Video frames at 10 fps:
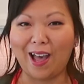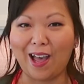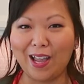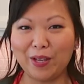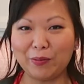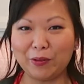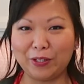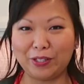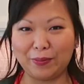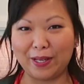I'm
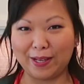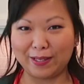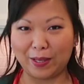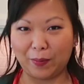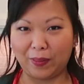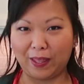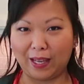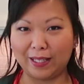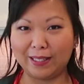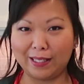going to make something